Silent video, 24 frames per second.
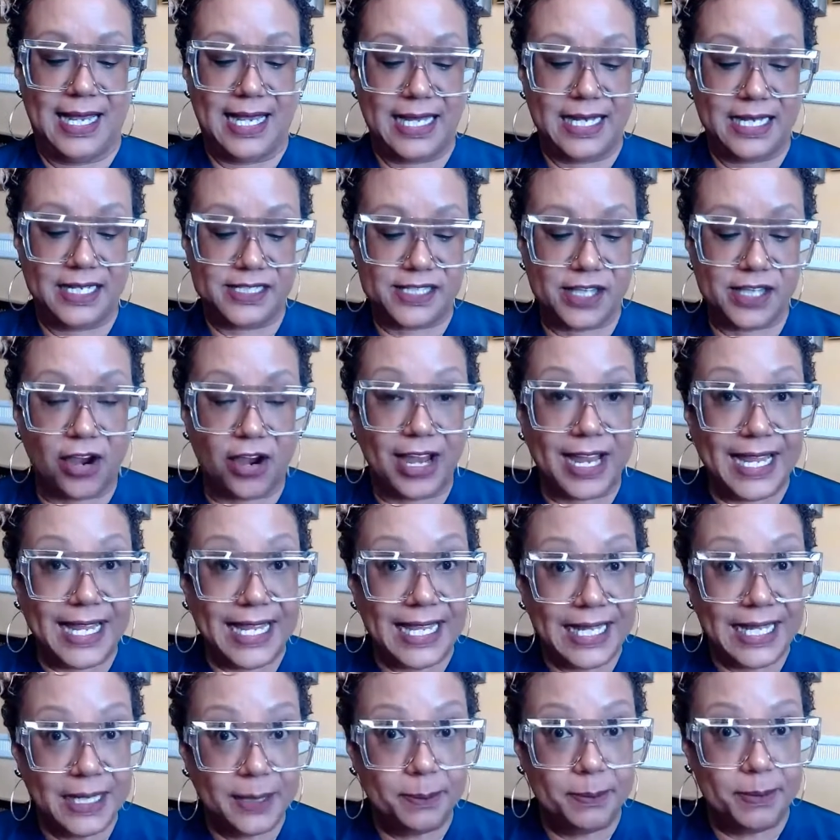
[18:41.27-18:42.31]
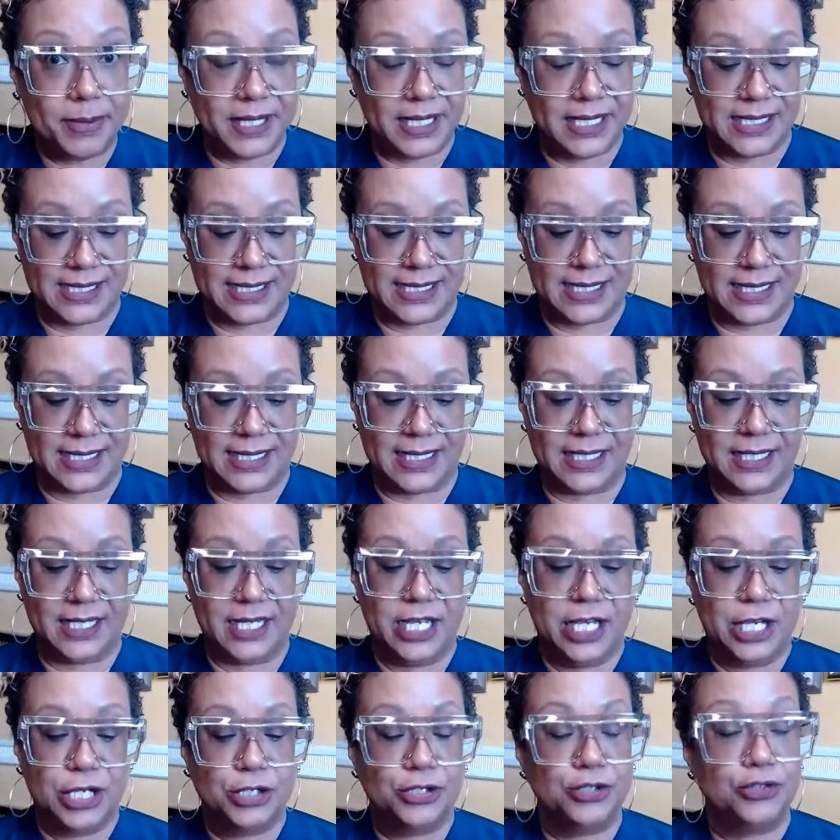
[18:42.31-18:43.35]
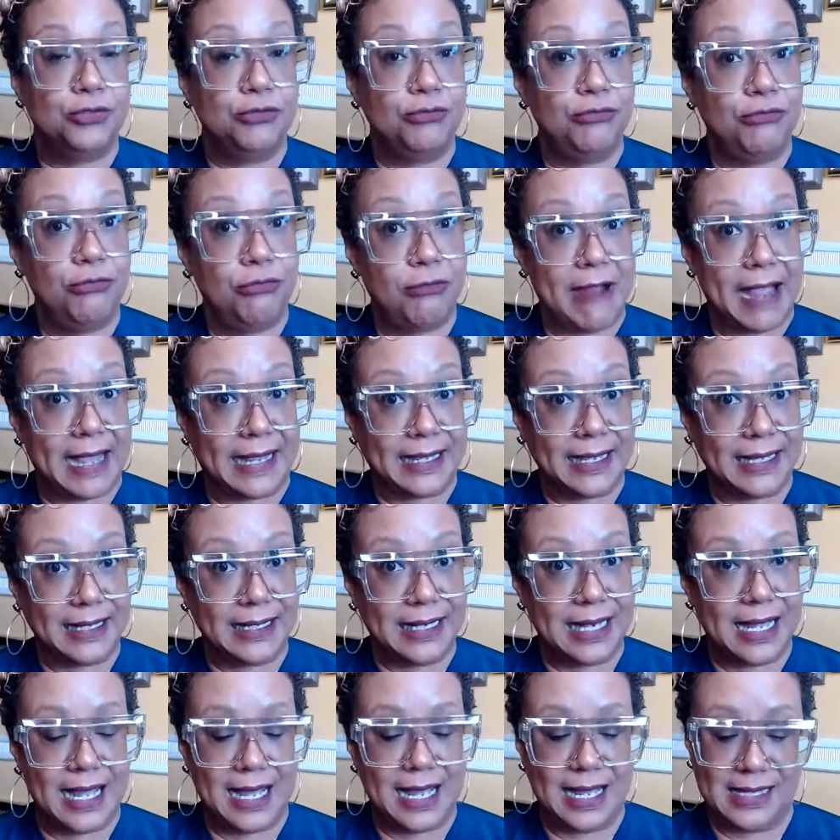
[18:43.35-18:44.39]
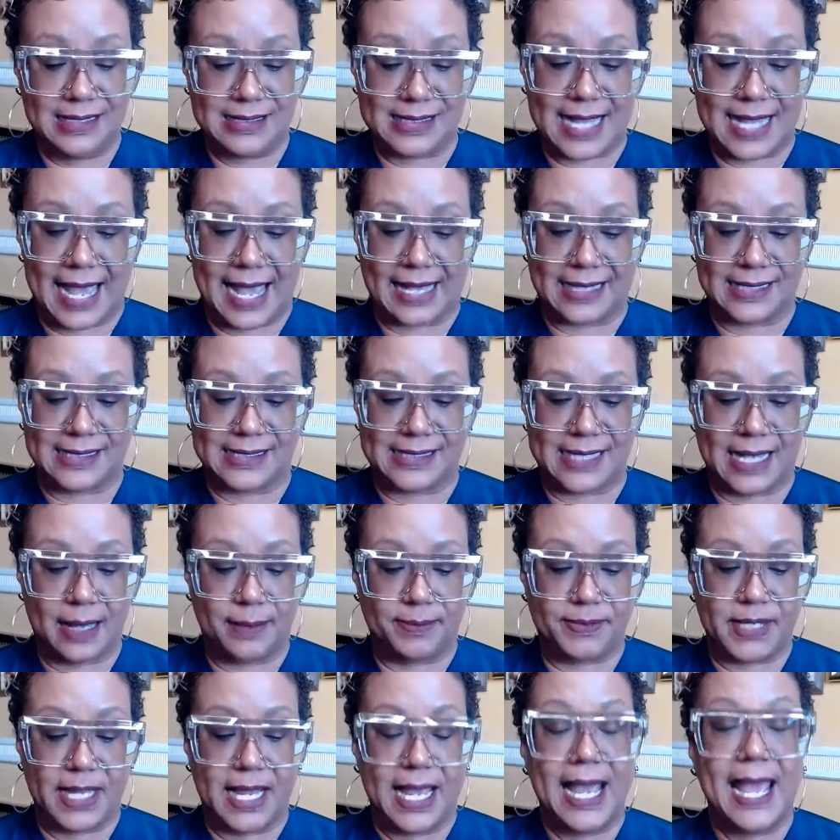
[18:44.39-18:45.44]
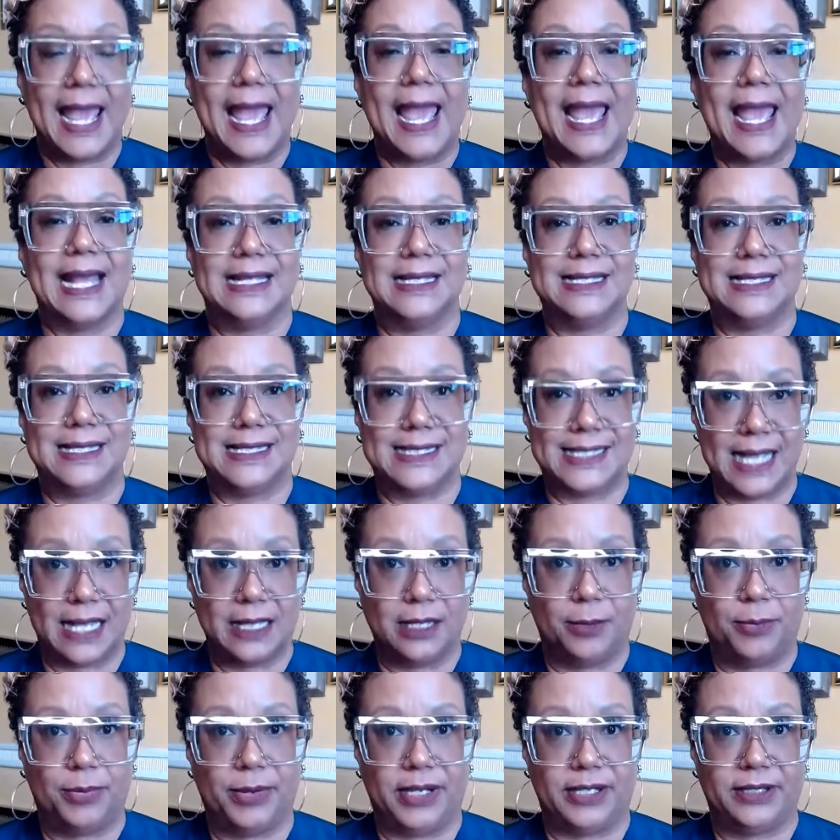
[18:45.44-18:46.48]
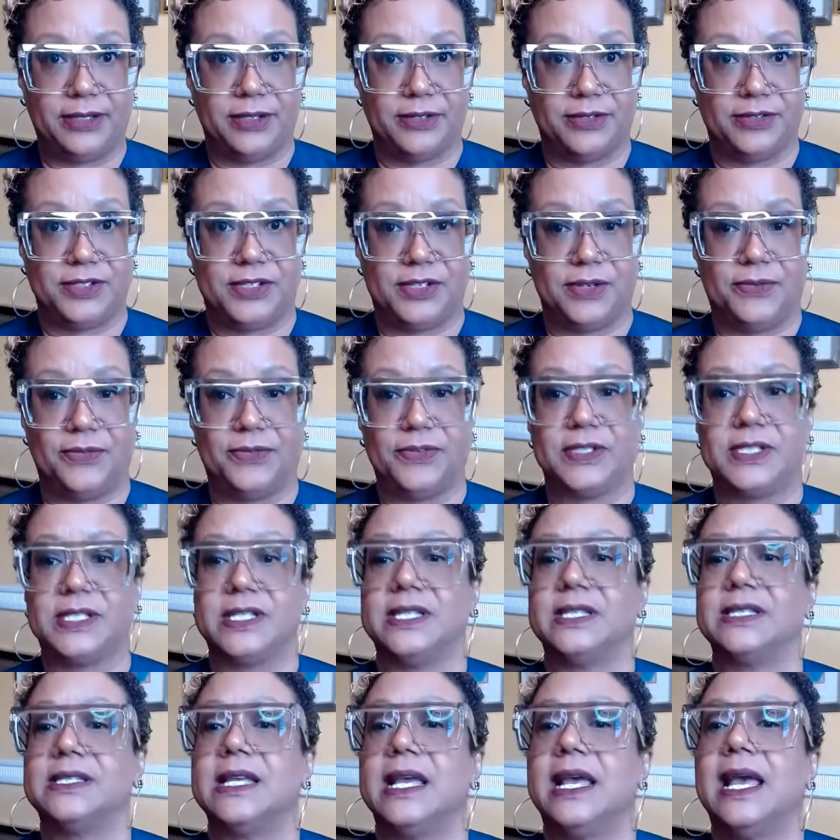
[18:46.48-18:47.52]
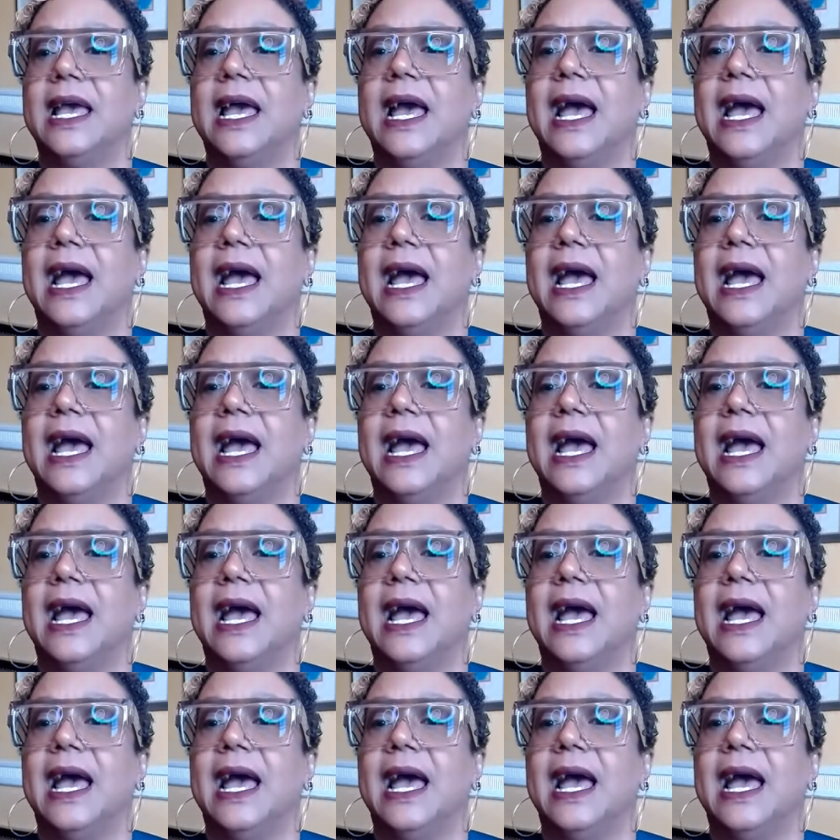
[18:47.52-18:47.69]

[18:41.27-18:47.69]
It is our inability to recognize, accept, and celebrate those differences.